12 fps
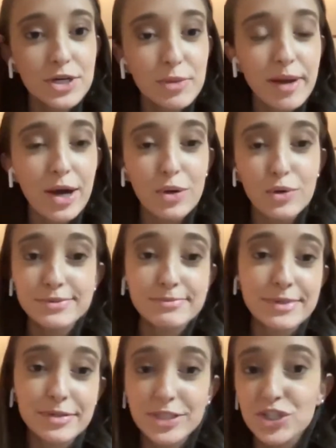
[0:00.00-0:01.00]
about
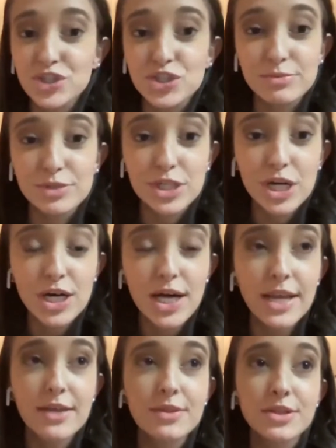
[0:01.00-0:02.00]
my relationship with
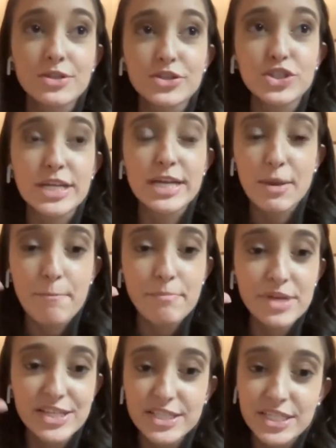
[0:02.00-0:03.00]
God and then just like
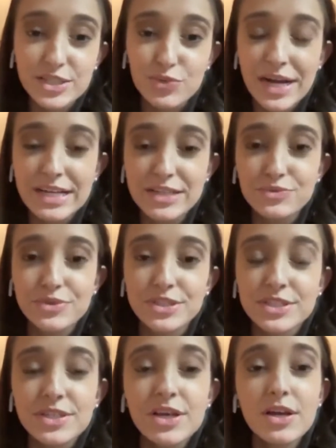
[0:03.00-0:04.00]
business wise
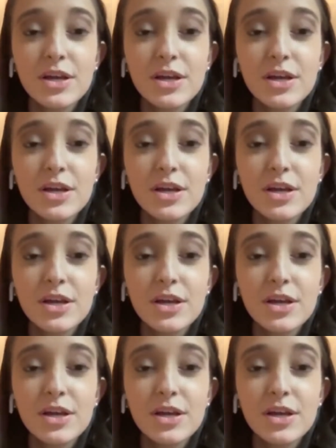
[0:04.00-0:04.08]
ones.